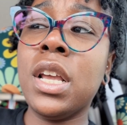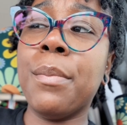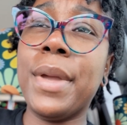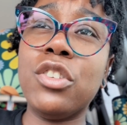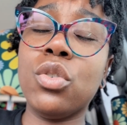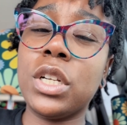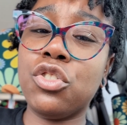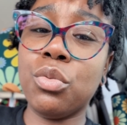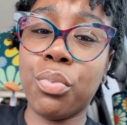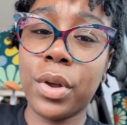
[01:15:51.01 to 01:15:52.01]
make sure
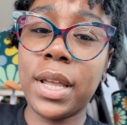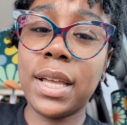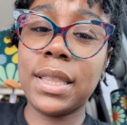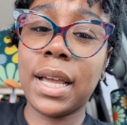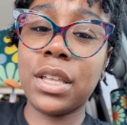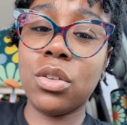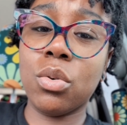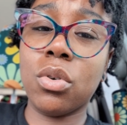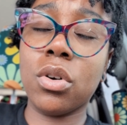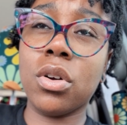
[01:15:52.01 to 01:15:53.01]
that you bring like
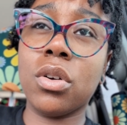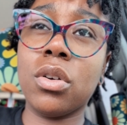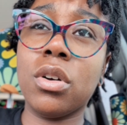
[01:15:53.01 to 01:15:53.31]
your